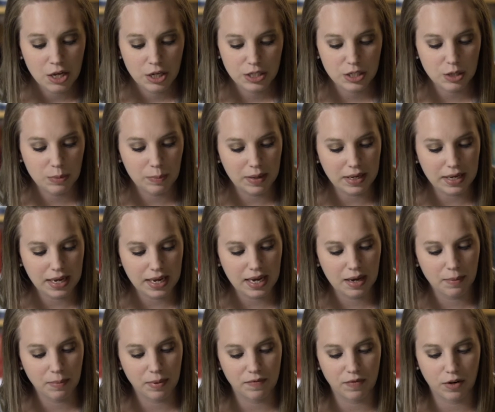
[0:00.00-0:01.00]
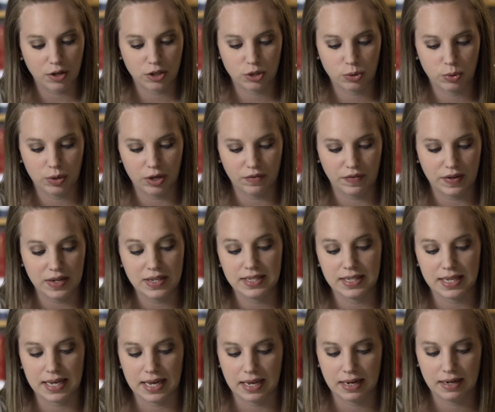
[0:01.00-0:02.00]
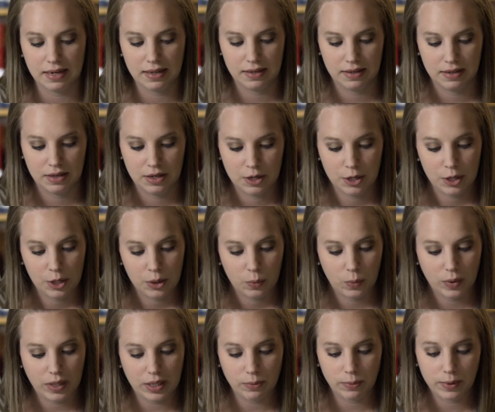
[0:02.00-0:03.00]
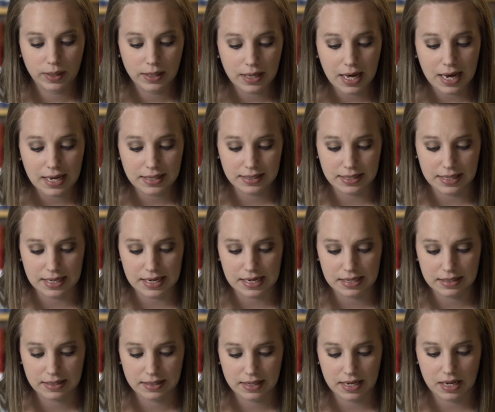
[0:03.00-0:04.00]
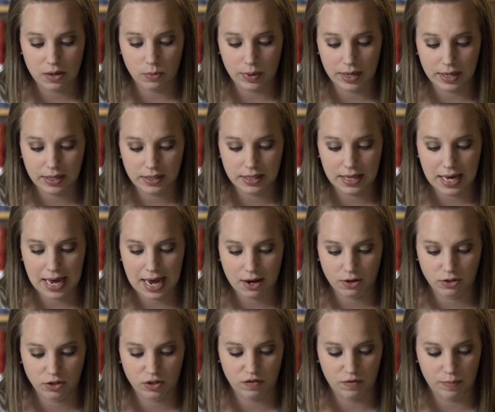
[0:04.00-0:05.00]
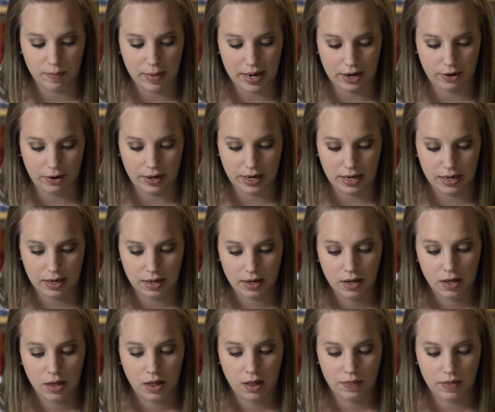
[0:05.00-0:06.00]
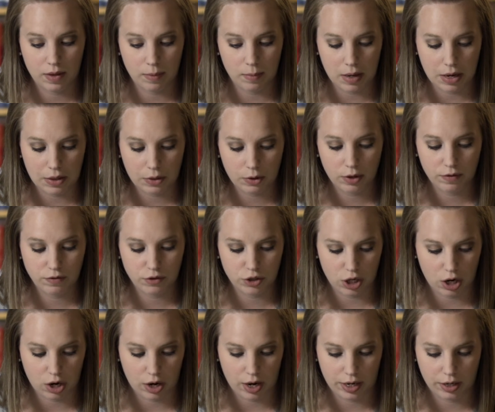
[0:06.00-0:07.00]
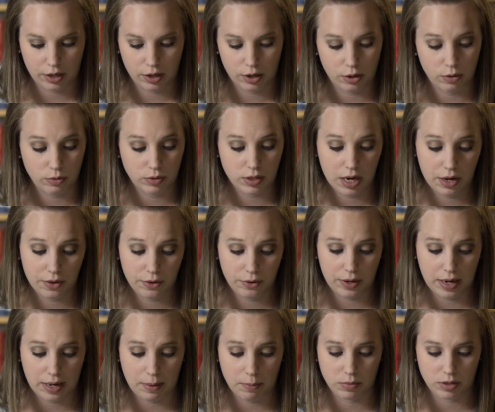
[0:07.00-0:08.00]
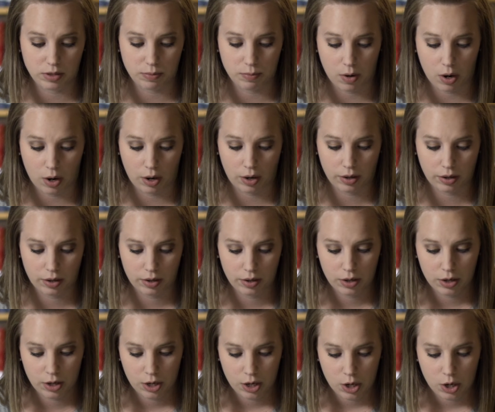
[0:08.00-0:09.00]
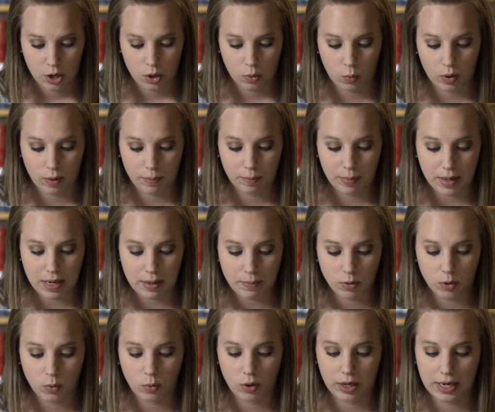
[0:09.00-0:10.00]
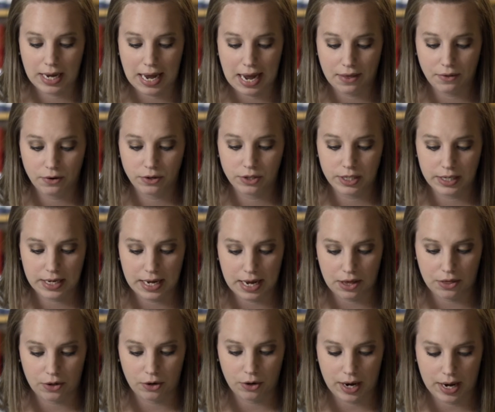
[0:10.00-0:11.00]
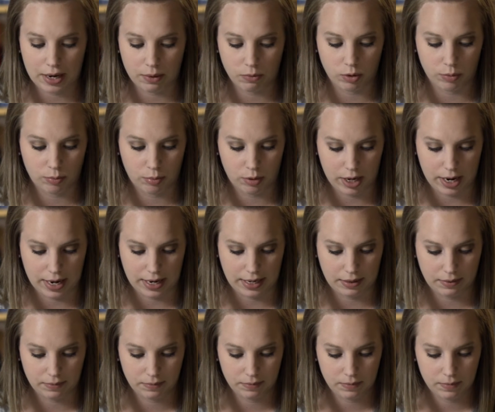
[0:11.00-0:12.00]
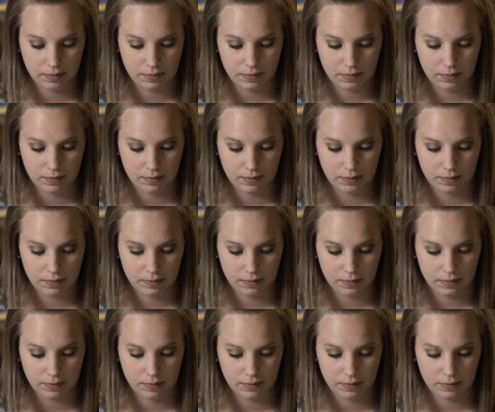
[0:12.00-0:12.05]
So picking up in verse 12, he said, "When he realized this, he went to the house of Mary, the mother of John, whose other name was Mark, where people were gathered together and were praying.